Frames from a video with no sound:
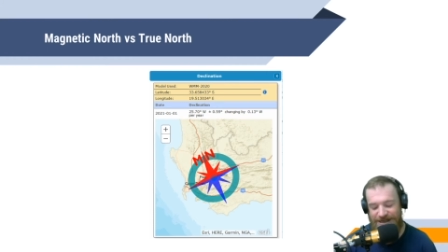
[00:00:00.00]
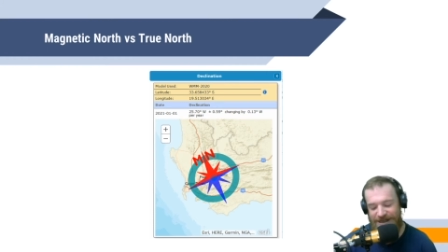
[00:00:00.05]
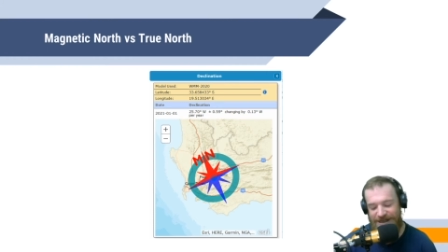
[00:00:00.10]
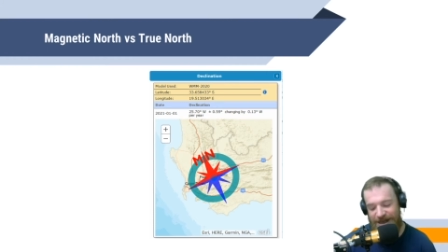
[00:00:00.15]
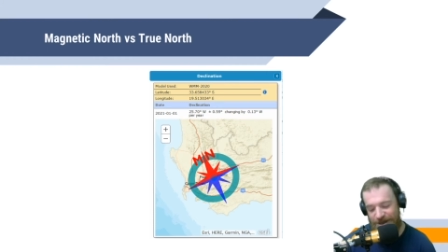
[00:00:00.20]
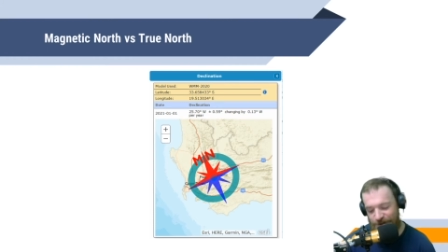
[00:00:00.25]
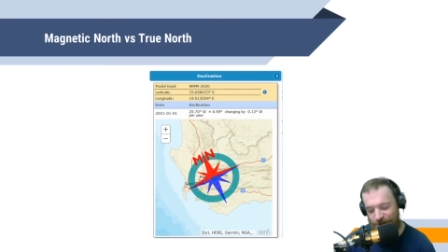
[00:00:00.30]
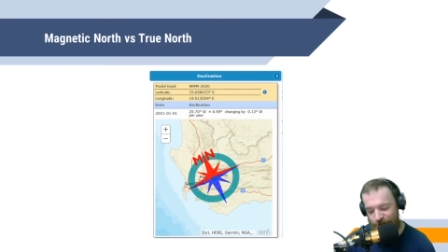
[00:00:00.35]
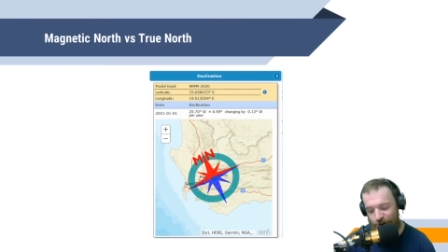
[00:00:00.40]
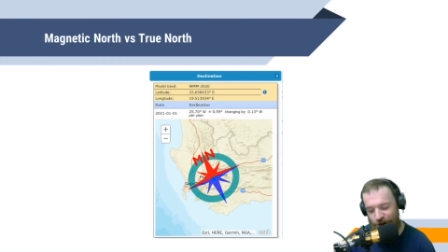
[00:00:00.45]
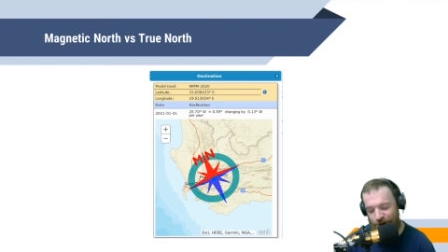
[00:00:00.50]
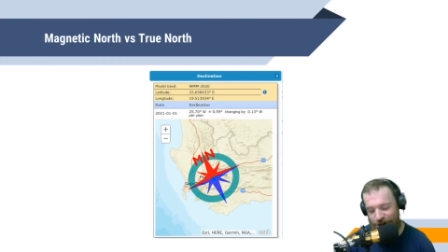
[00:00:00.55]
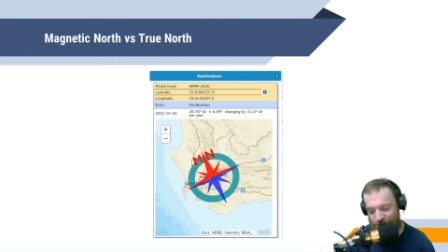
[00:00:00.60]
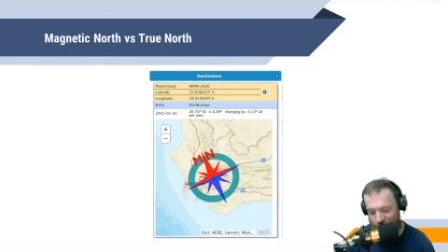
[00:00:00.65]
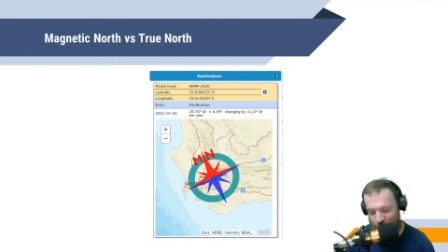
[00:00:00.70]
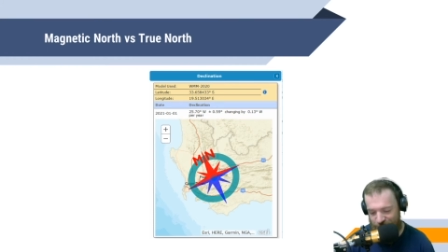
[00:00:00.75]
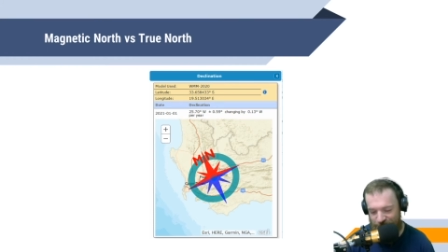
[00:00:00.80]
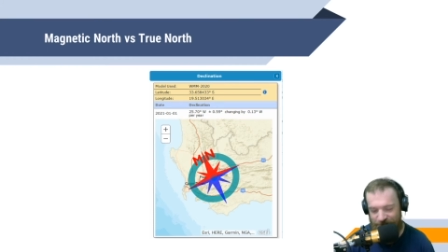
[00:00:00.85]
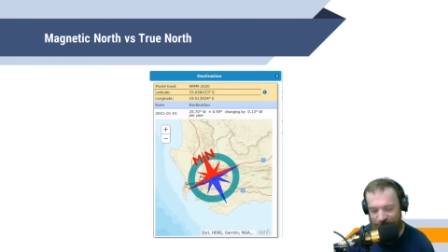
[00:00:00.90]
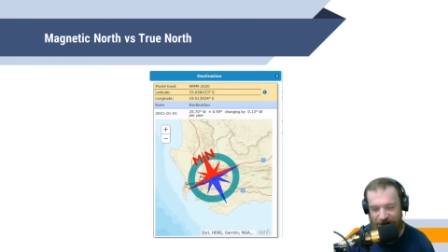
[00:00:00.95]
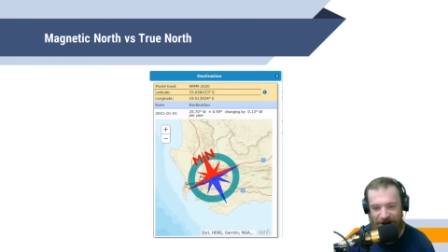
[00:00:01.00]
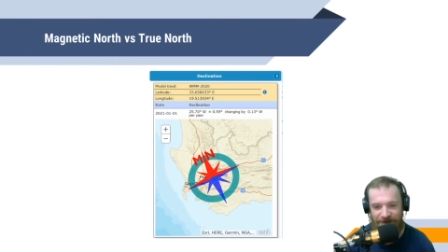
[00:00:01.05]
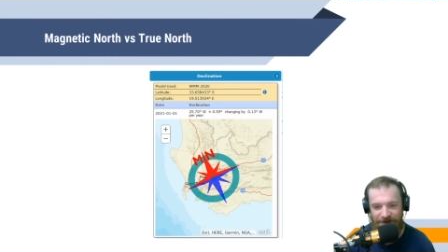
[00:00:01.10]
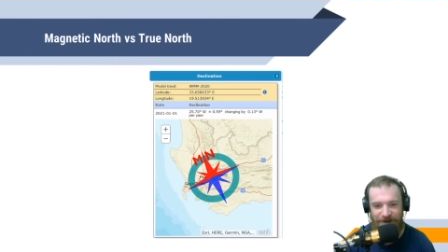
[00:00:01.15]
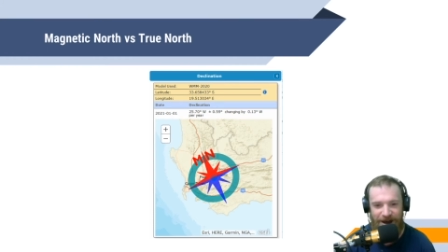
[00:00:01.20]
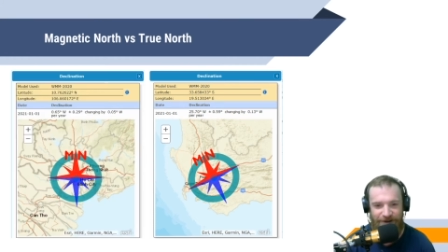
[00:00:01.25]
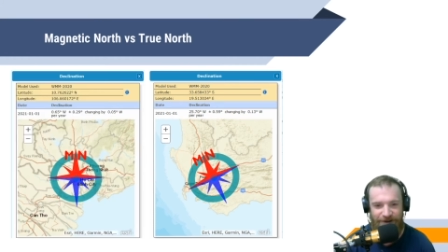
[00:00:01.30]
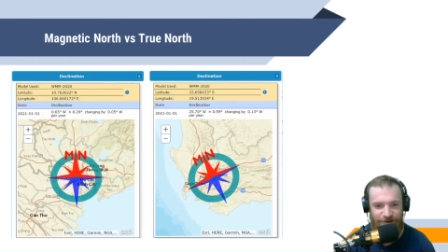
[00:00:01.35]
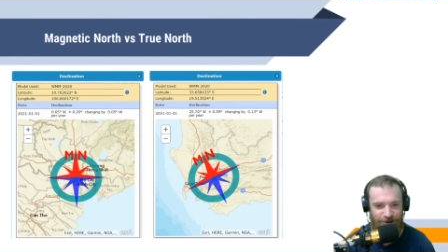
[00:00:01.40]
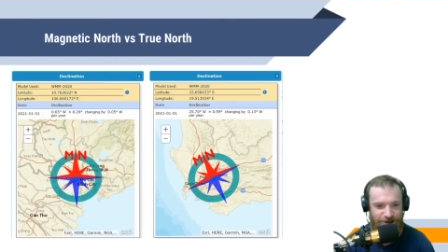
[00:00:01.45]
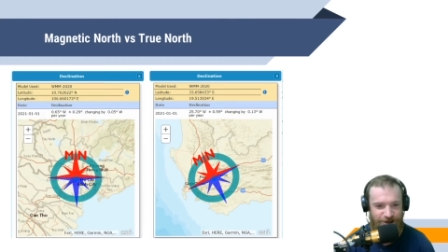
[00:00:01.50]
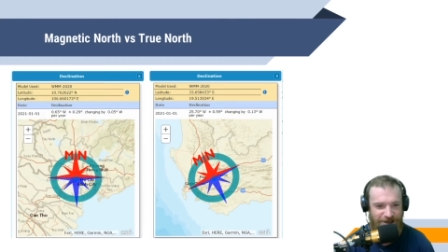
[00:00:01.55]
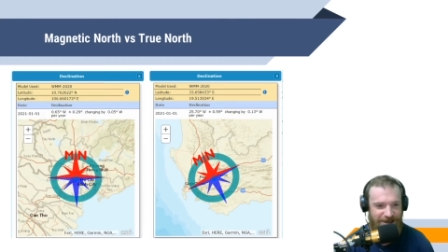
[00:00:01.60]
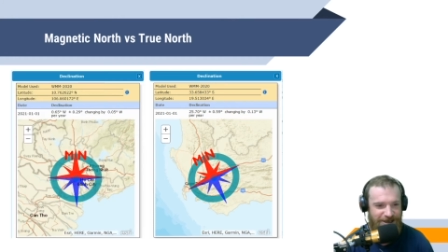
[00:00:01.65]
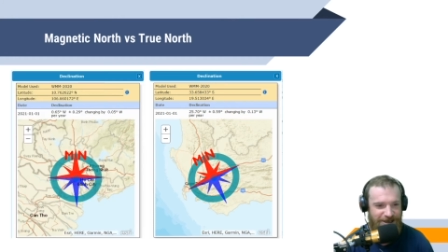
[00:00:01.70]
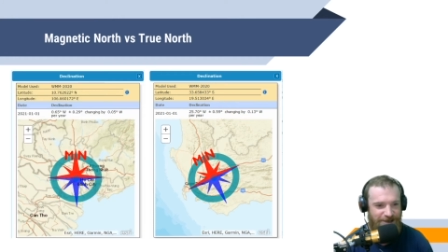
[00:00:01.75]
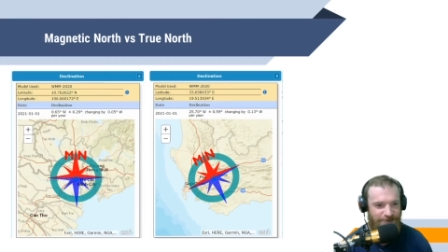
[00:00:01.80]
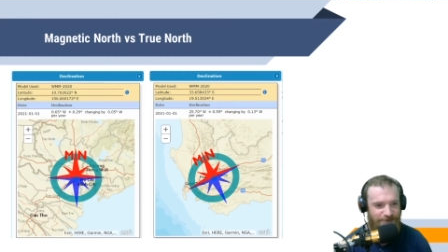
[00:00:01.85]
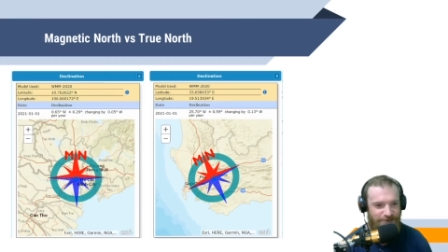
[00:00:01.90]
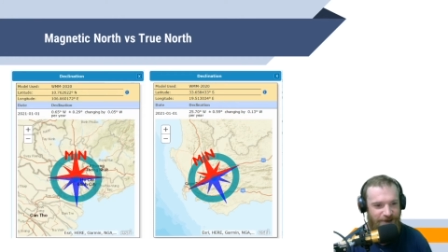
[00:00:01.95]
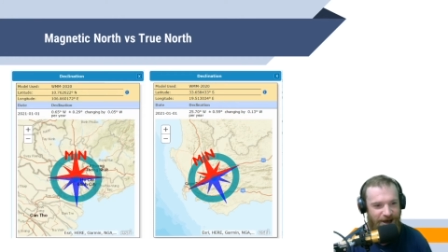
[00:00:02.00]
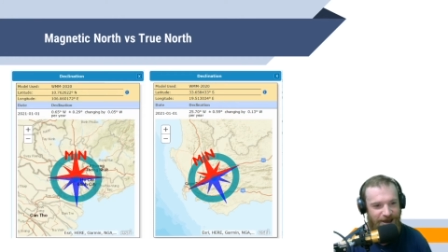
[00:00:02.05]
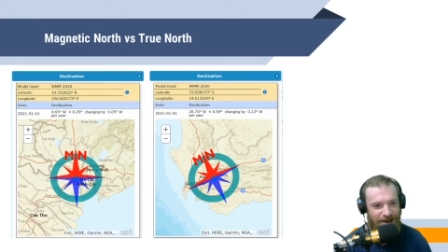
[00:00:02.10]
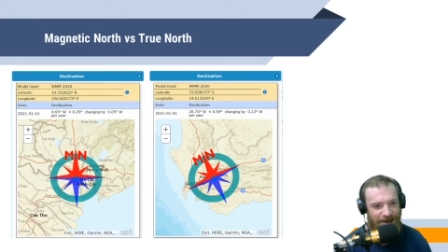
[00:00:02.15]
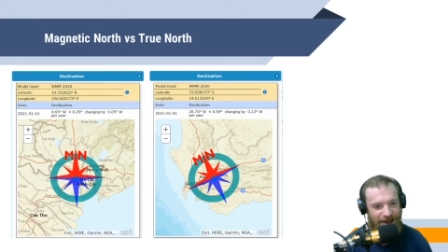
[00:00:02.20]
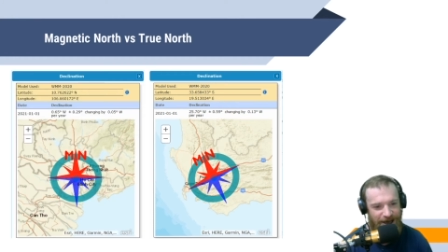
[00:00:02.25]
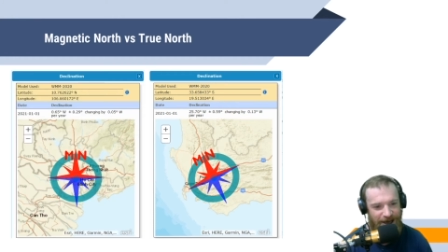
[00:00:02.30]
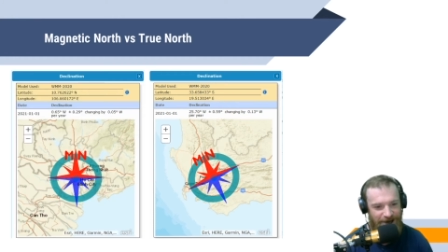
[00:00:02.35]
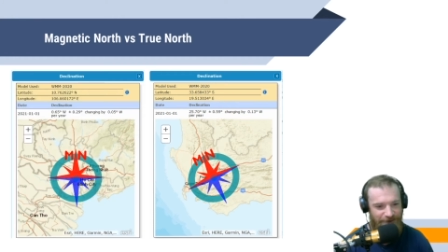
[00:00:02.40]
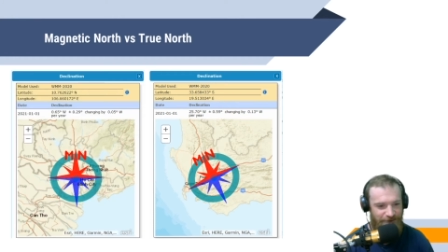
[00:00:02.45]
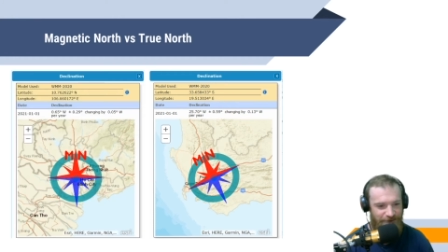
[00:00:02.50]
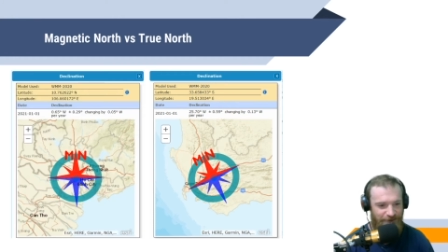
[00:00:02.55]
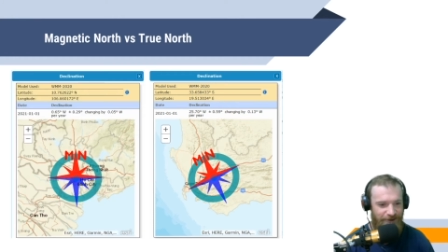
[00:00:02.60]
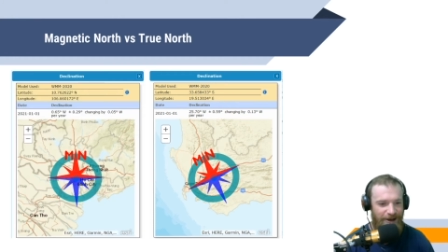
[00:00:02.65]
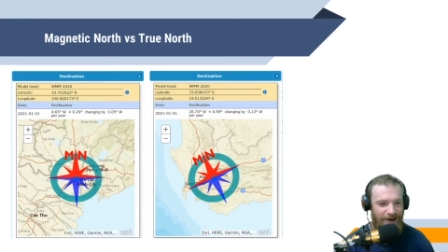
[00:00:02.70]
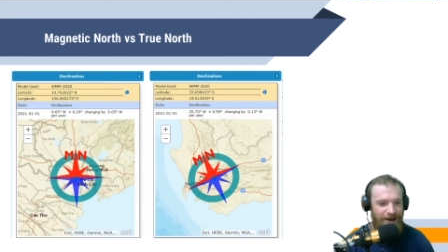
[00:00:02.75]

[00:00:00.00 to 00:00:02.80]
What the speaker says: That's more extreme than I've ever seen it in my life.